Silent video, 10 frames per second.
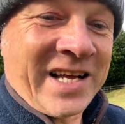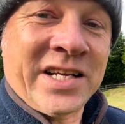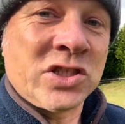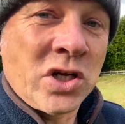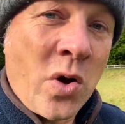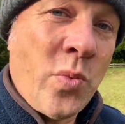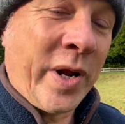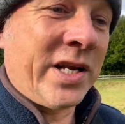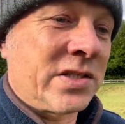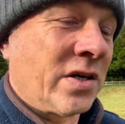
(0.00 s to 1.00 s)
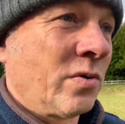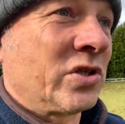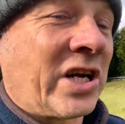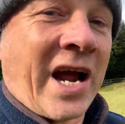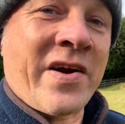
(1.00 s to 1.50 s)
There's no wind at all to
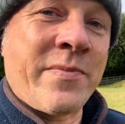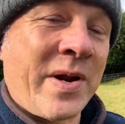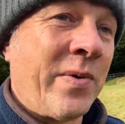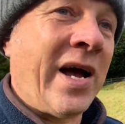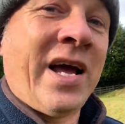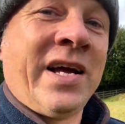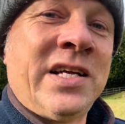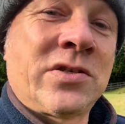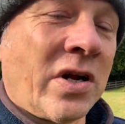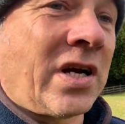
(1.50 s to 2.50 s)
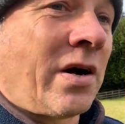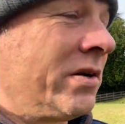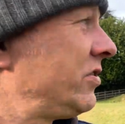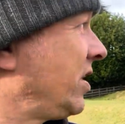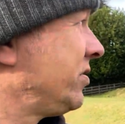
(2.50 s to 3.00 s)
carry him anywhere. He's got to go into
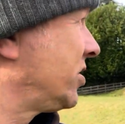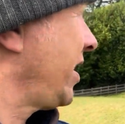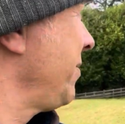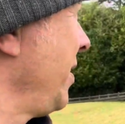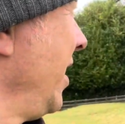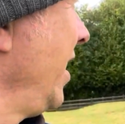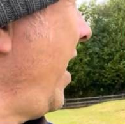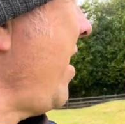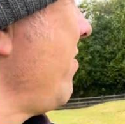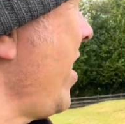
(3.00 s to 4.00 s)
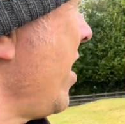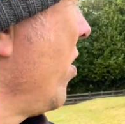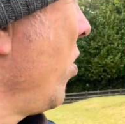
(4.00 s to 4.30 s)
his own steam. Henry!